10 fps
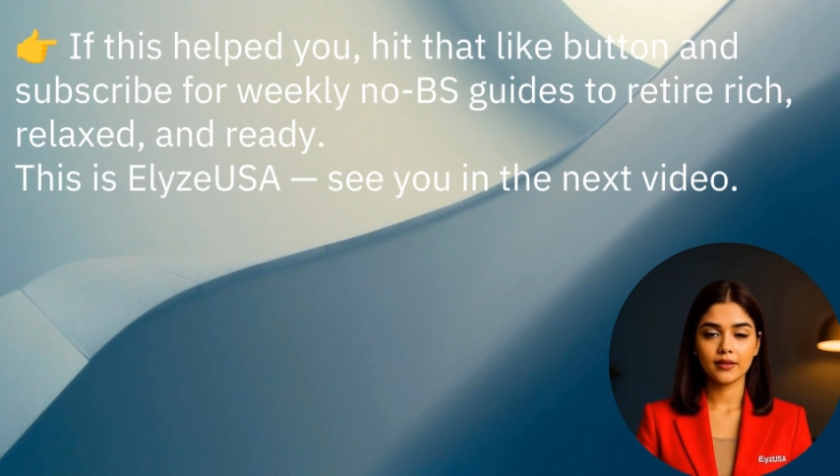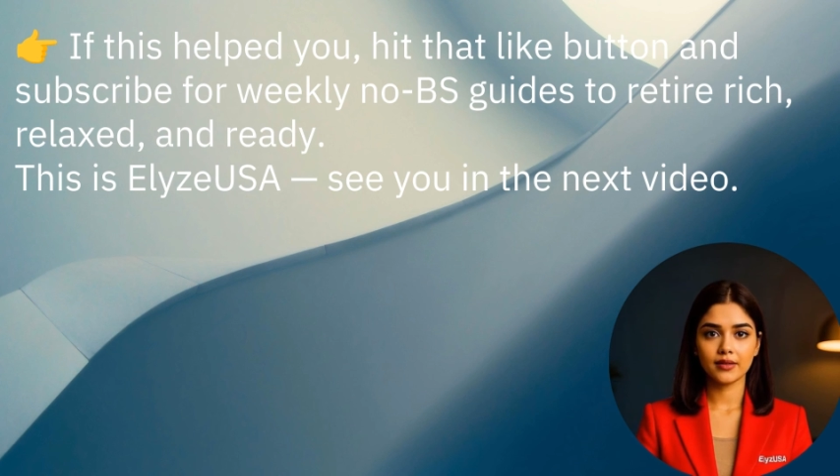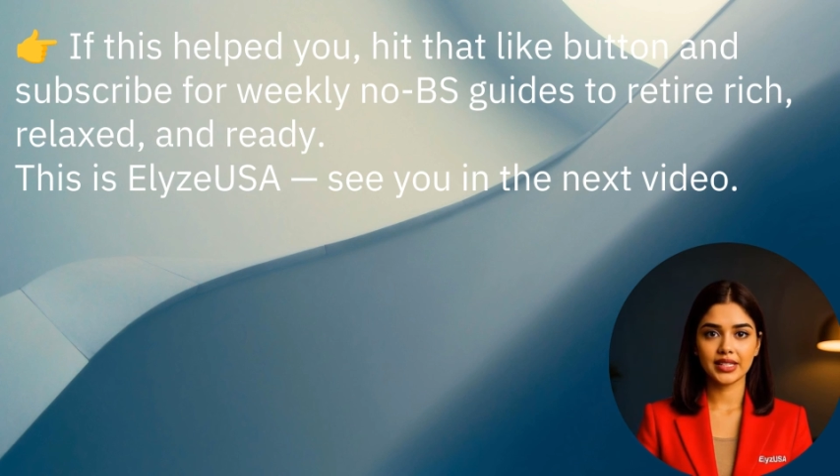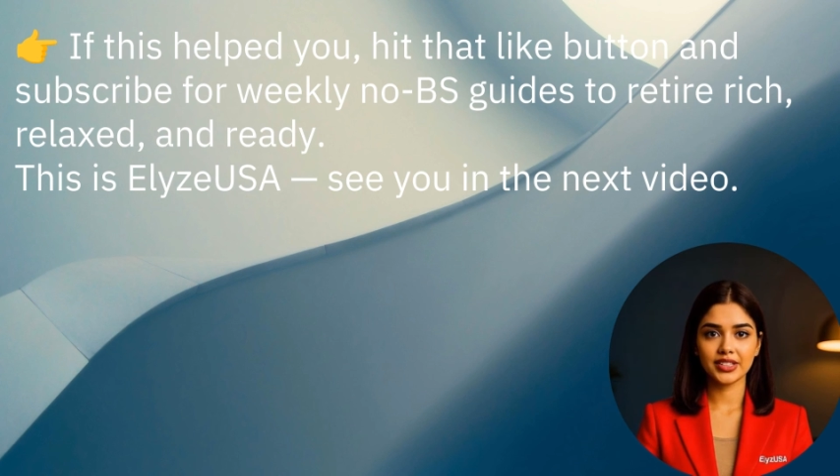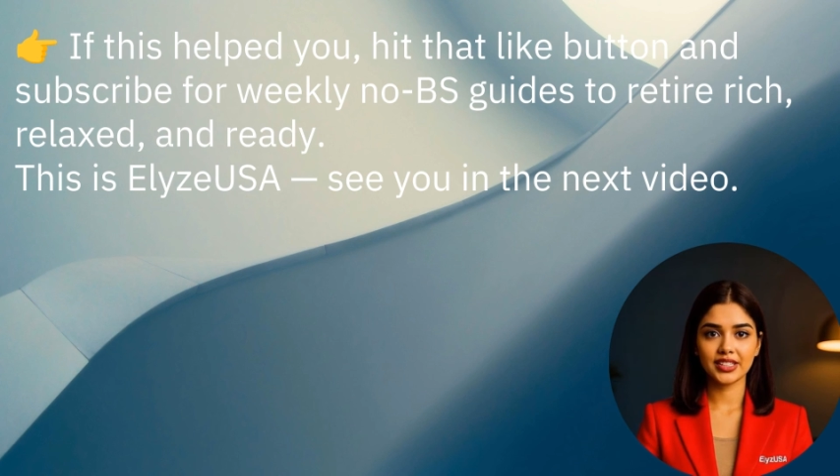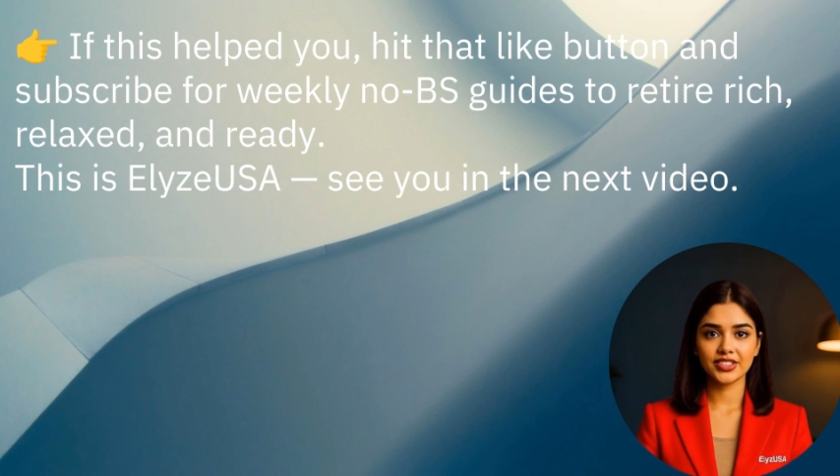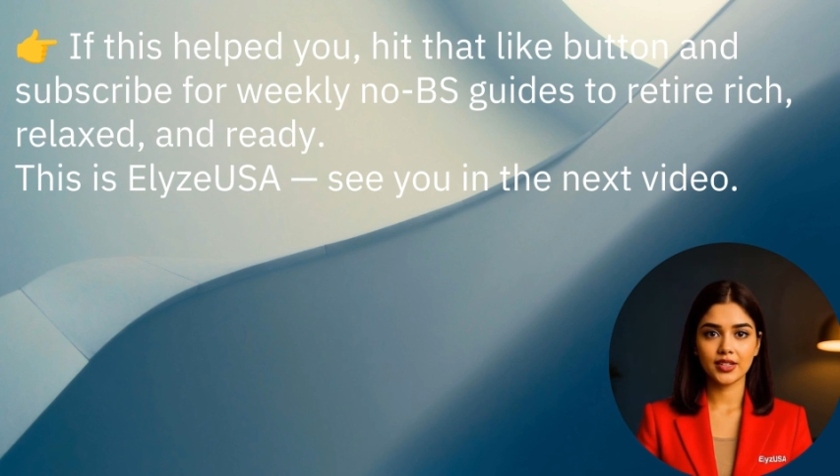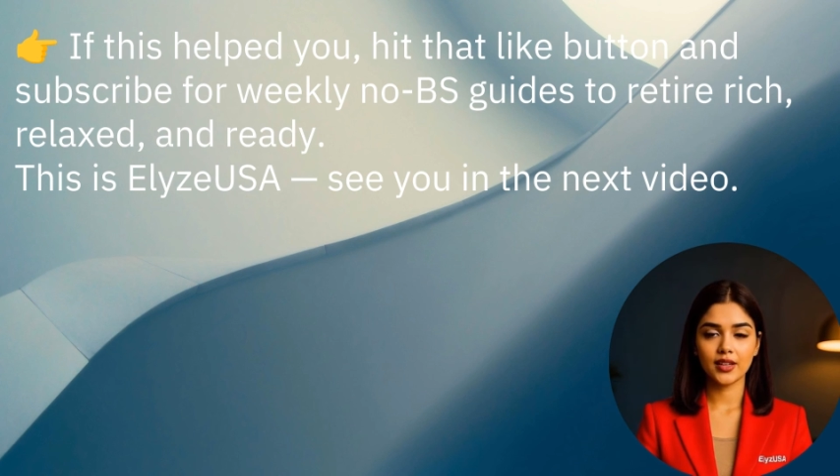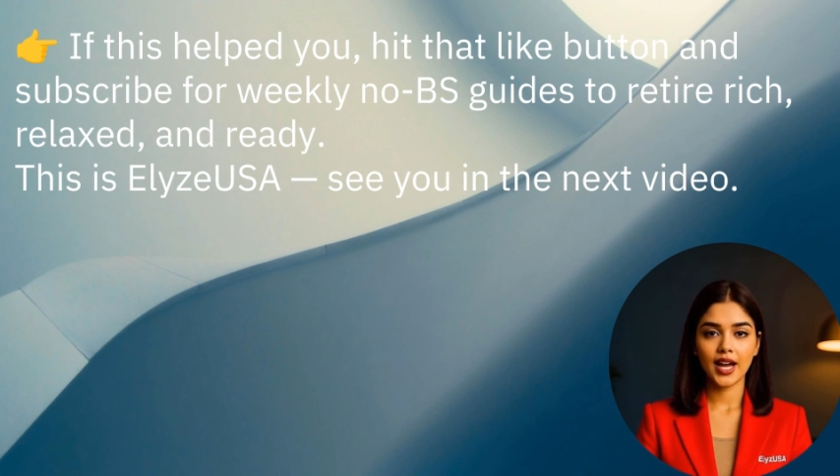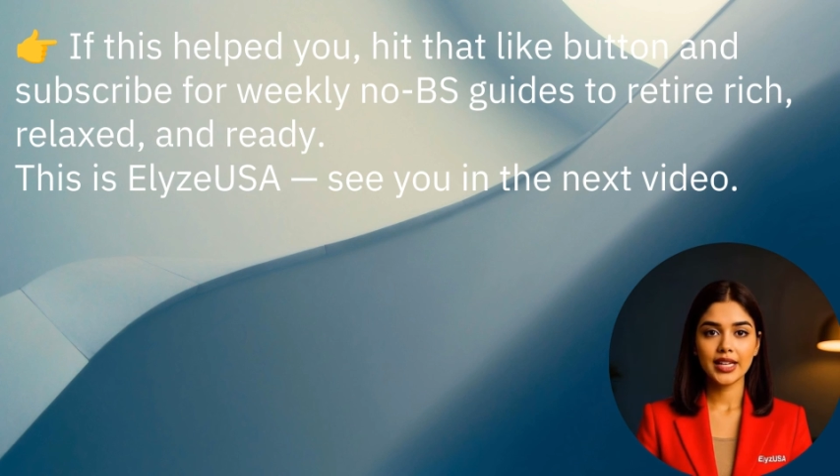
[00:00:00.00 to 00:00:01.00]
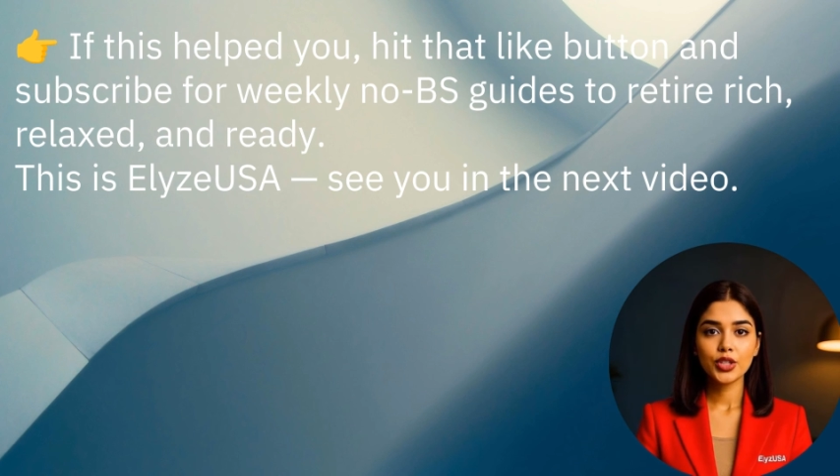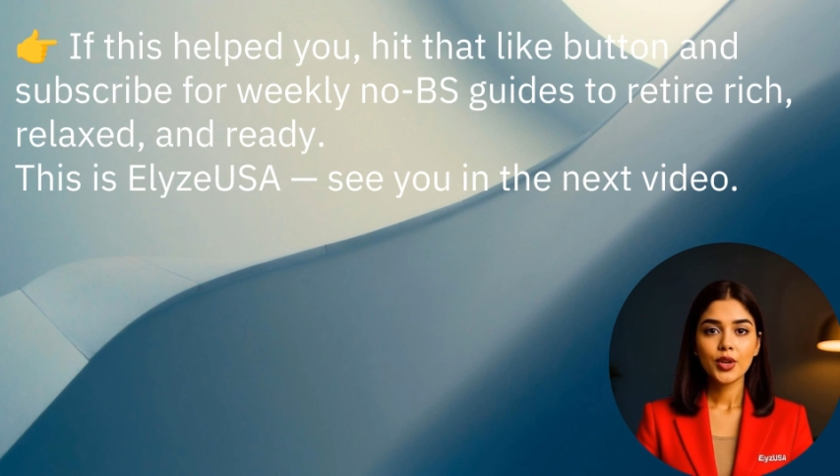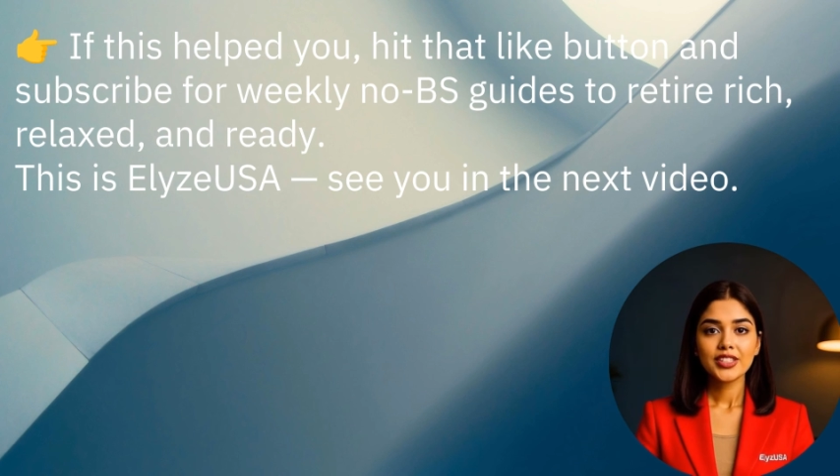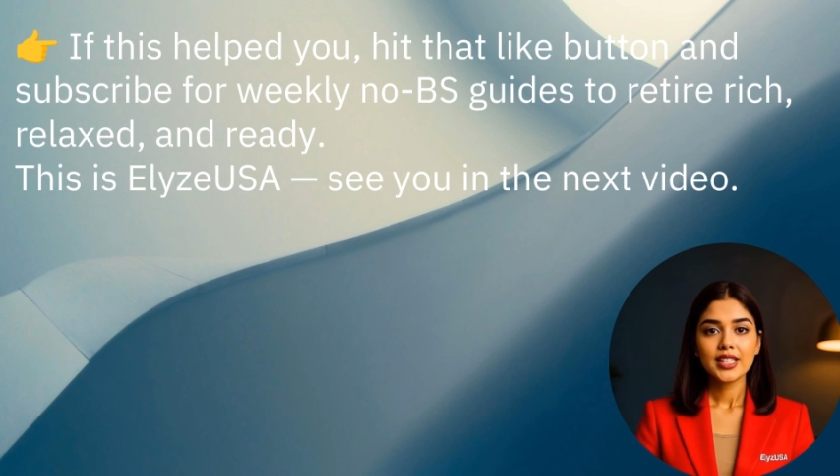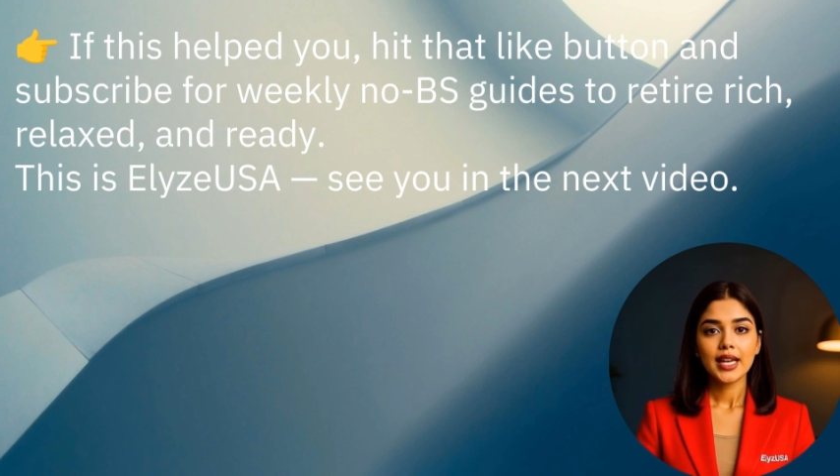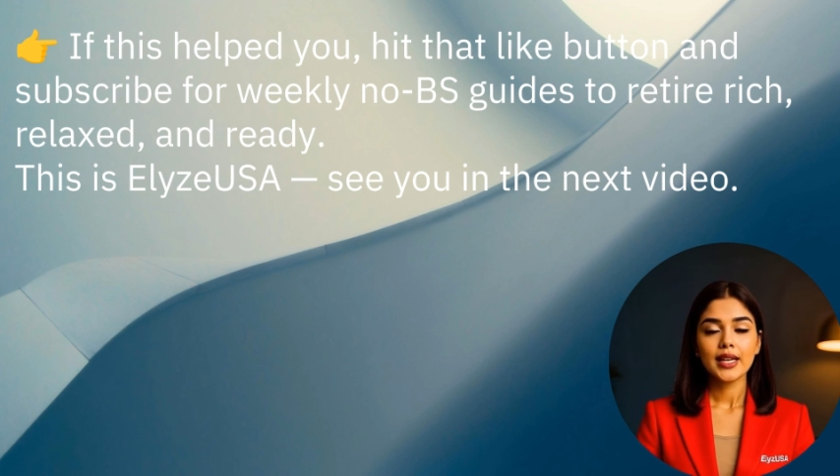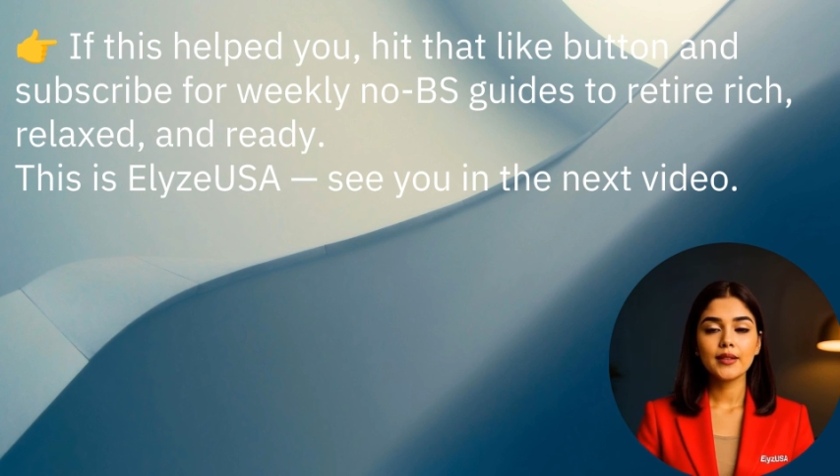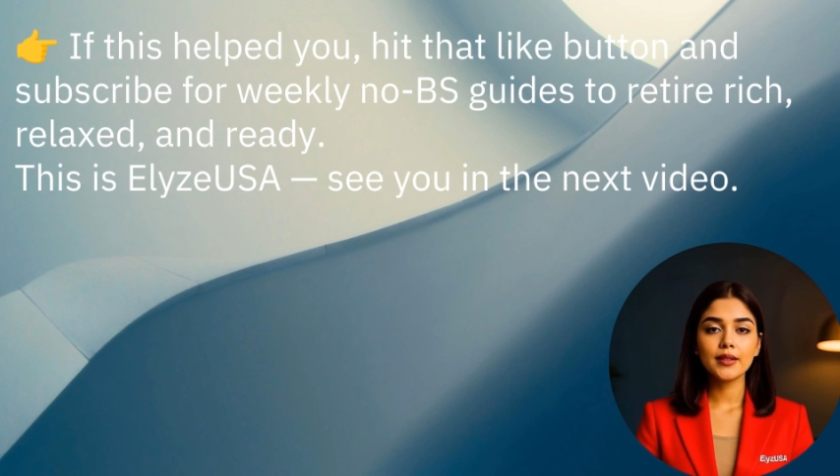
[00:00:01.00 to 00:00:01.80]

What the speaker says: This is ElyzeUSA.